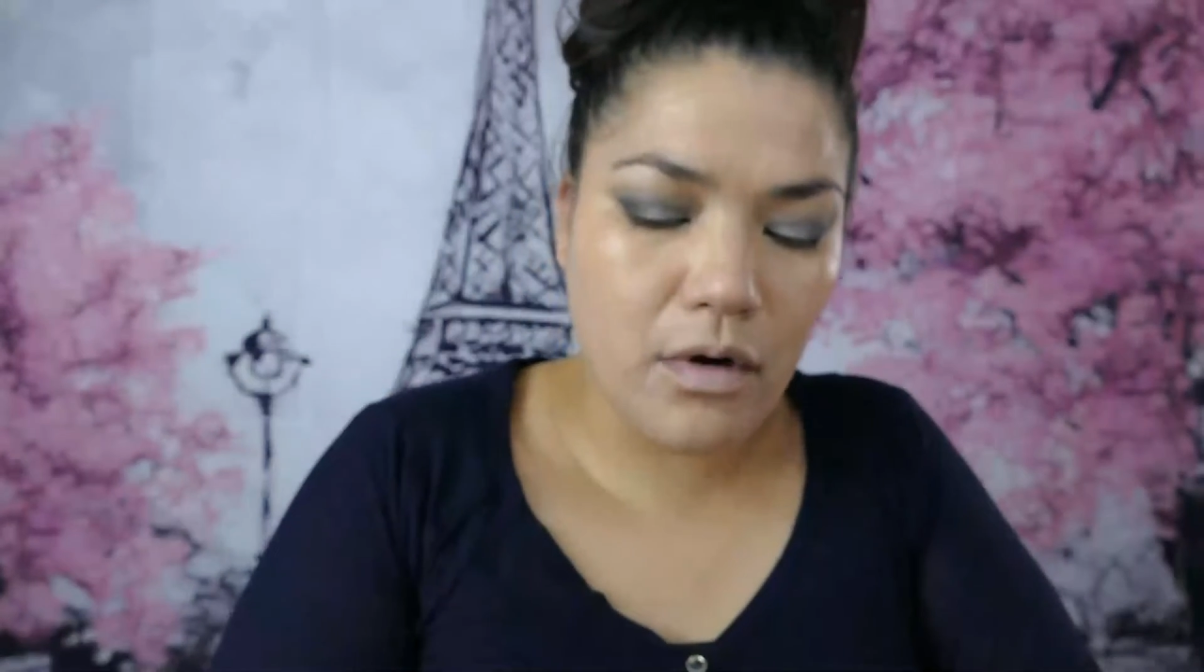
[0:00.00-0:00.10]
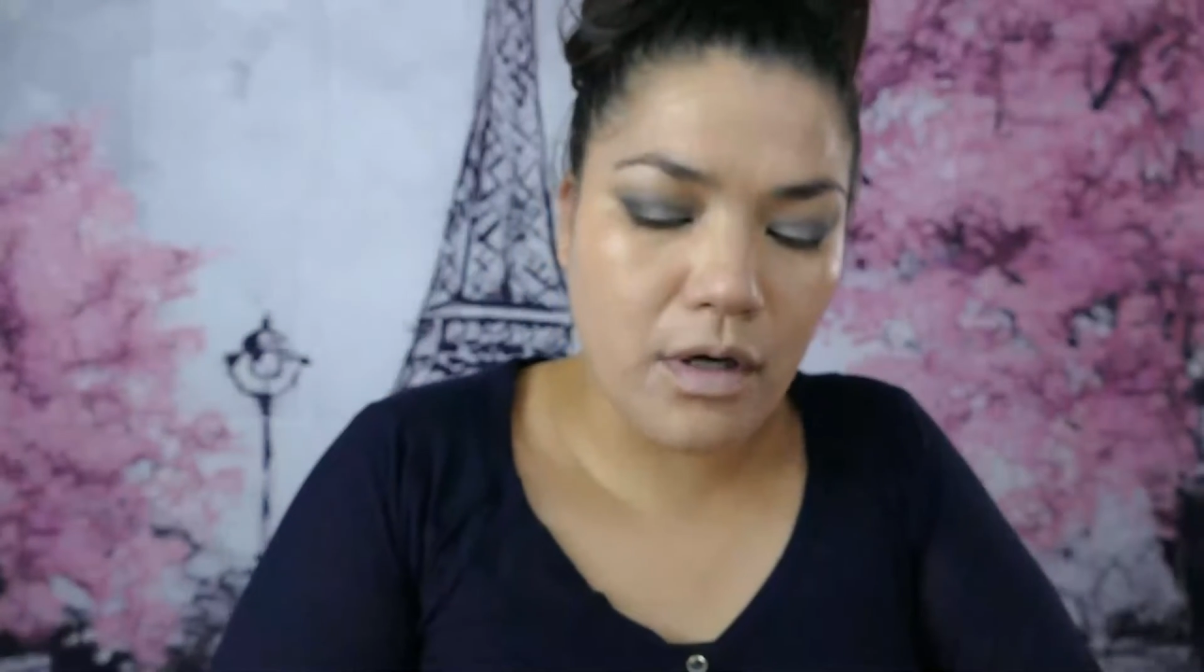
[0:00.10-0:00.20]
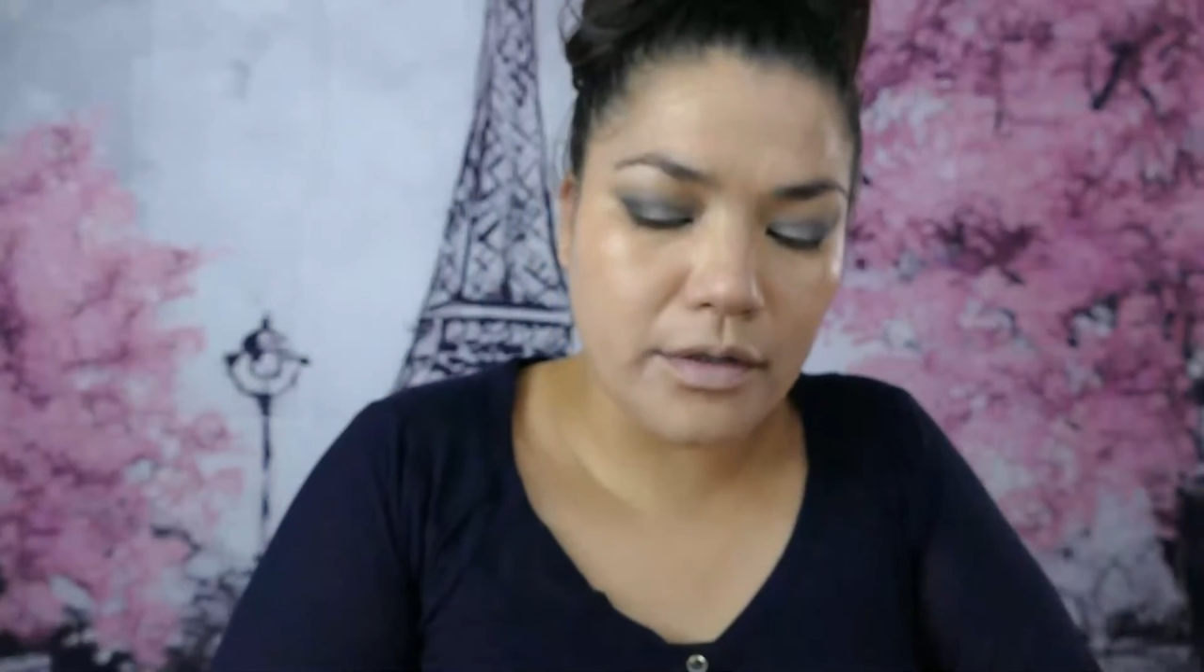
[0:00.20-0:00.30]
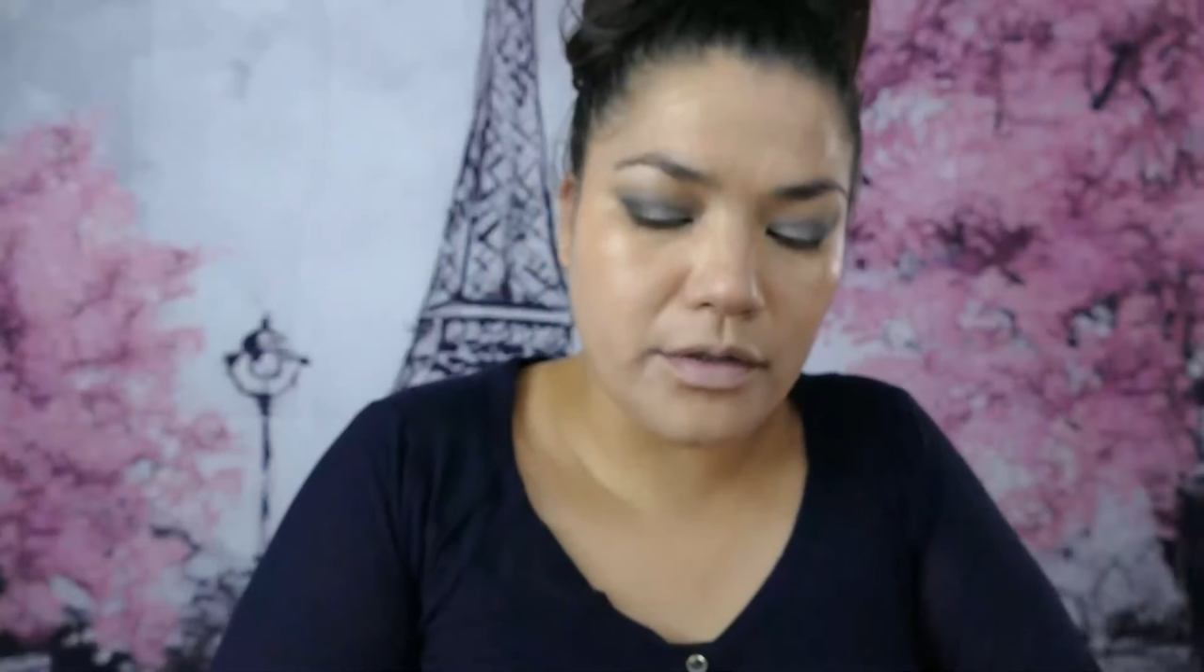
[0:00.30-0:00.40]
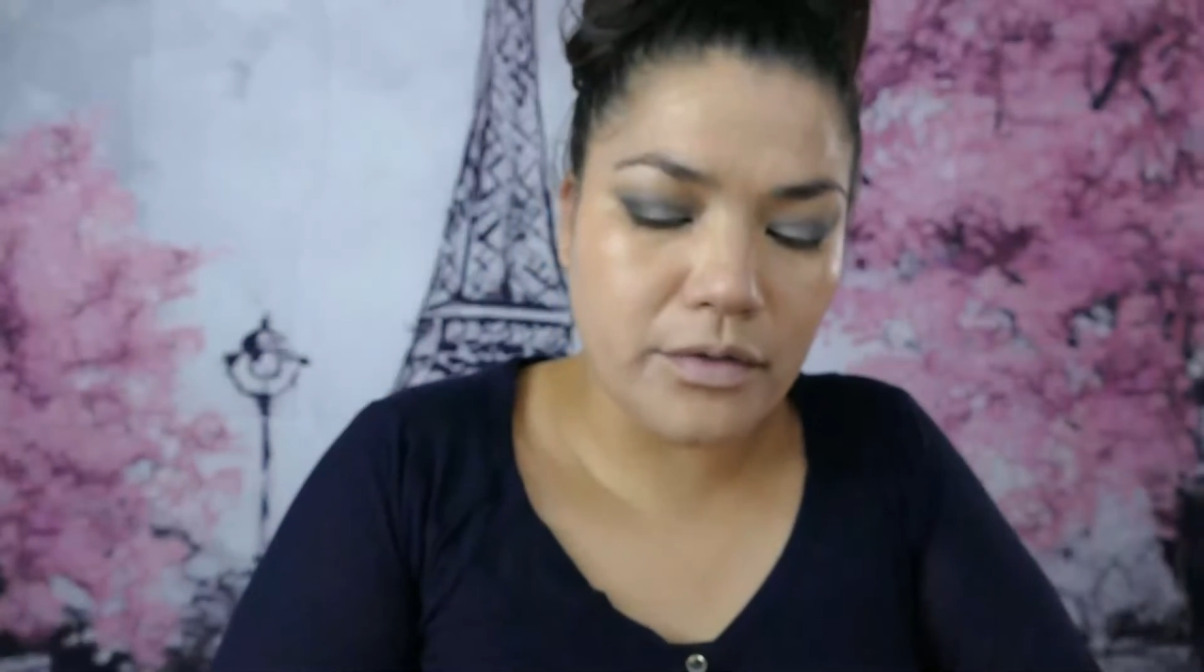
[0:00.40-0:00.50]

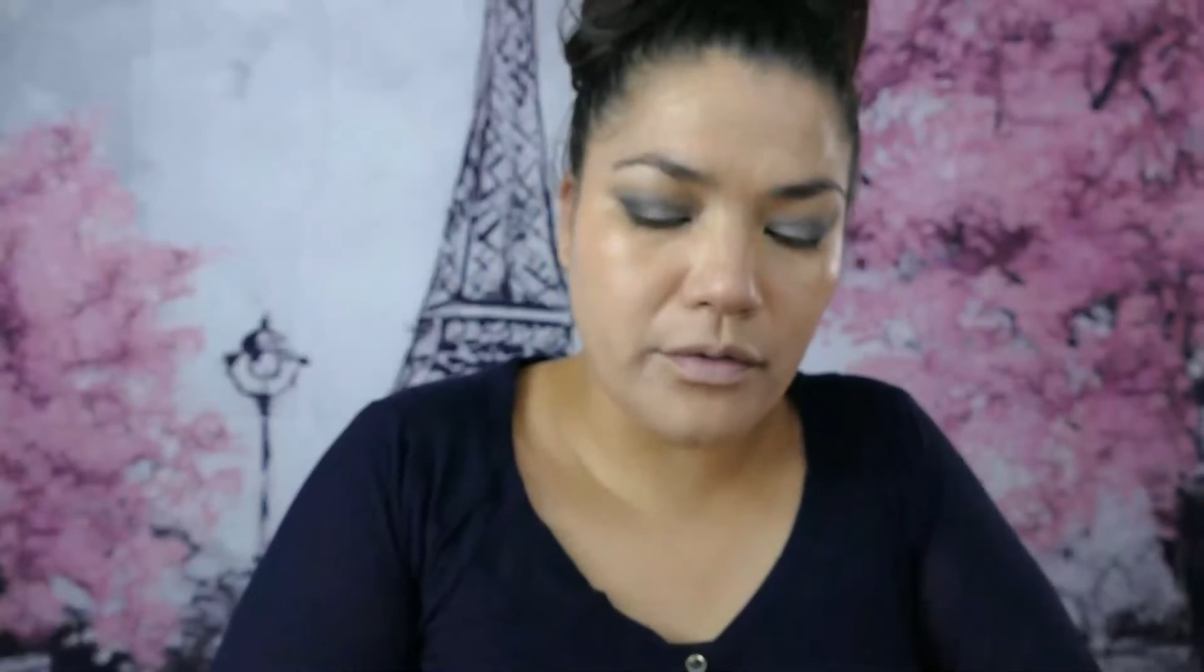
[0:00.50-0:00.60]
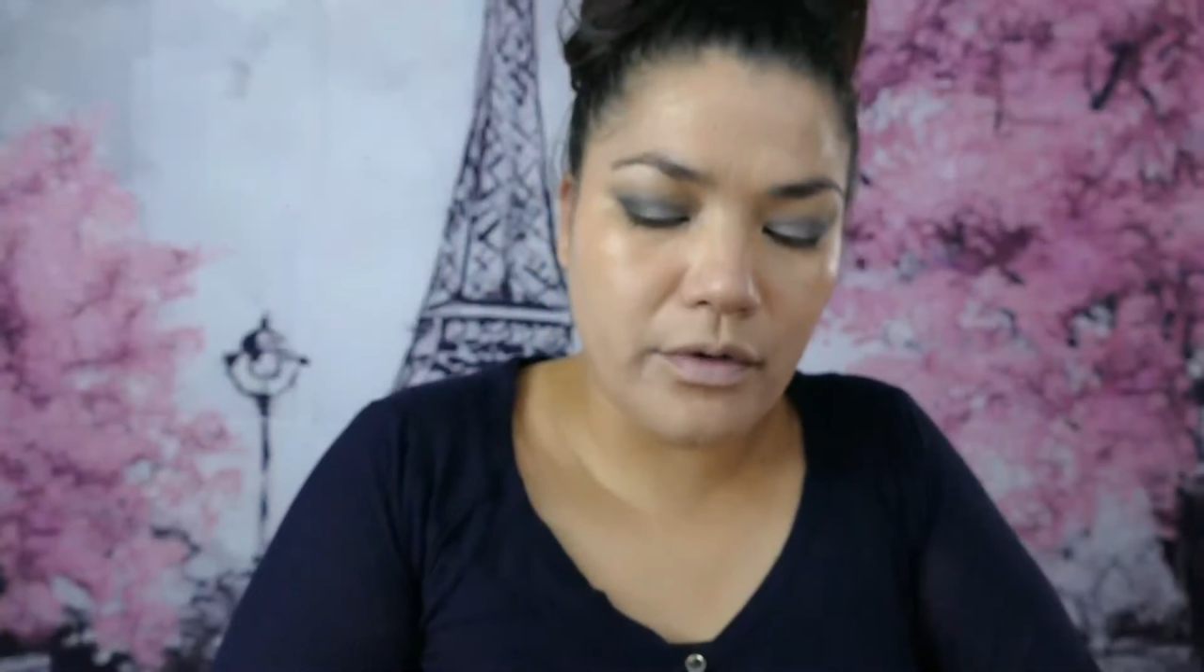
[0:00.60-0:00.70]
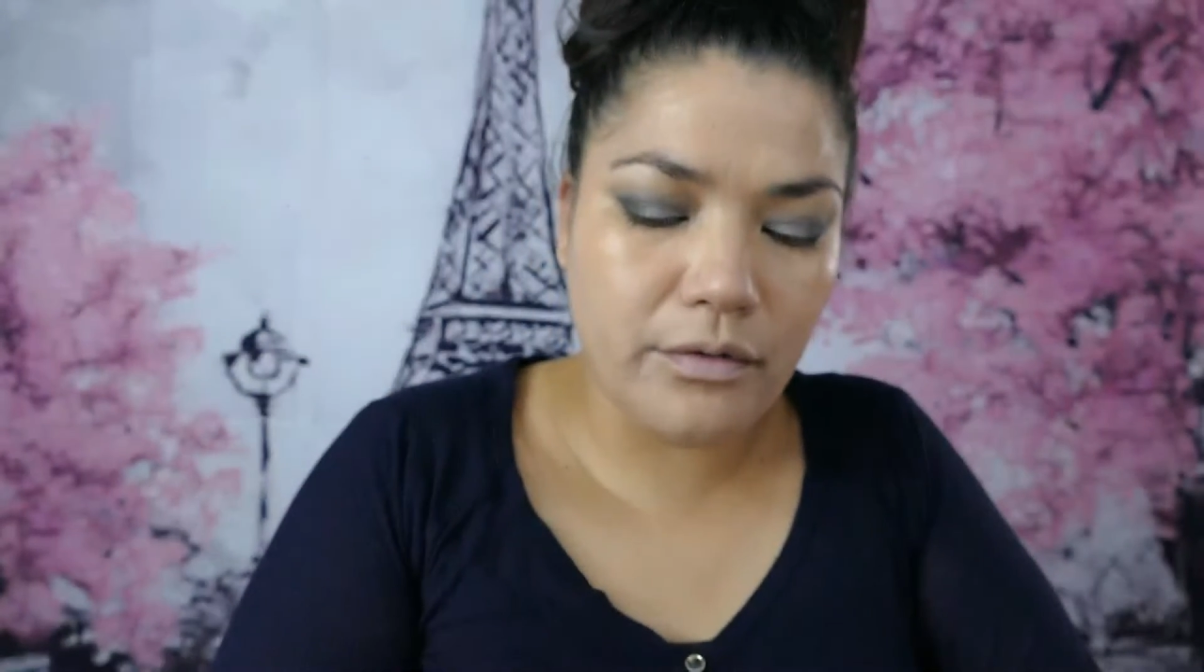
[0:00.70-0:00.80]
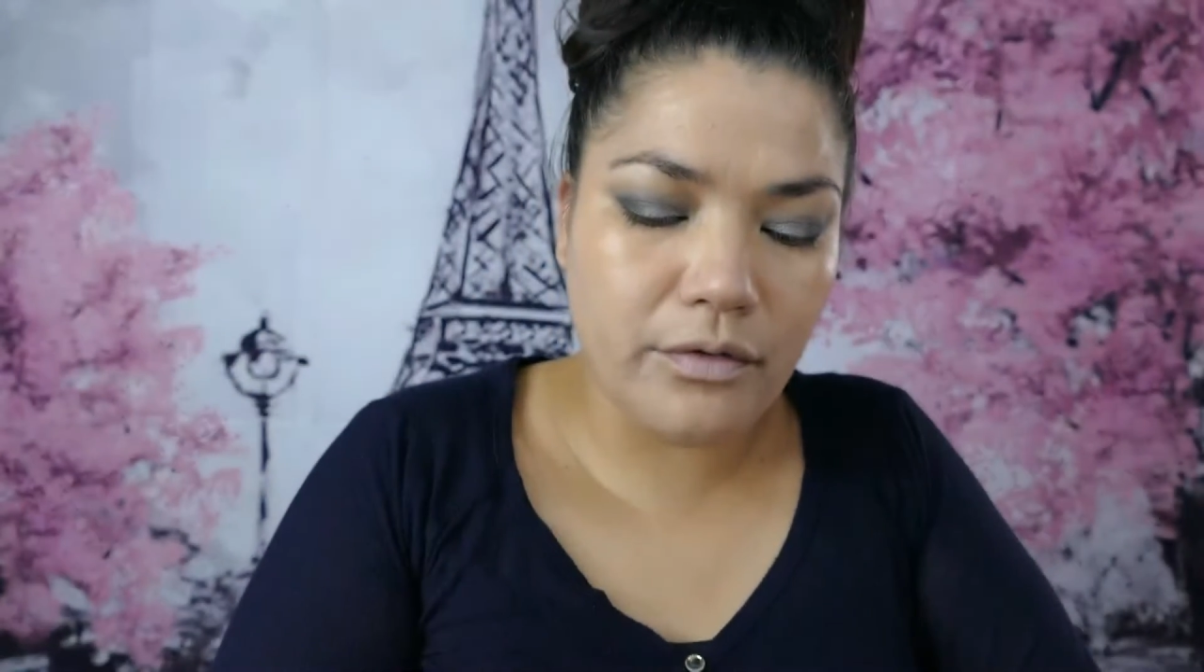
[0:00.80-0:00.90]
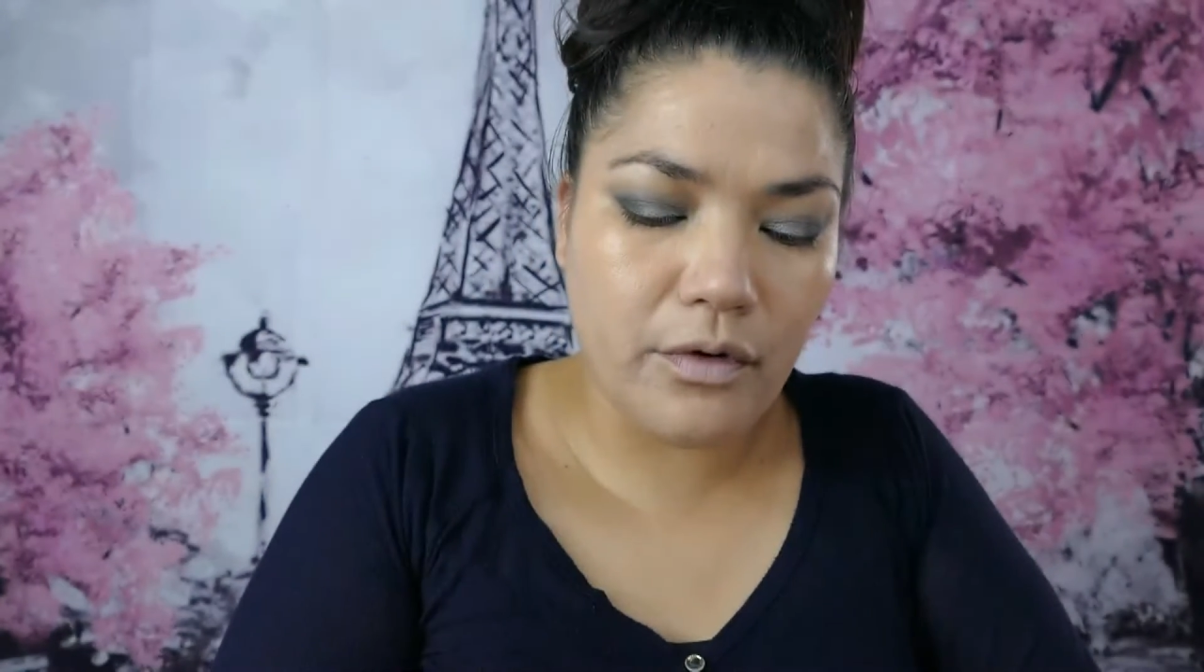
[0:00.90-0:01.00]
onto the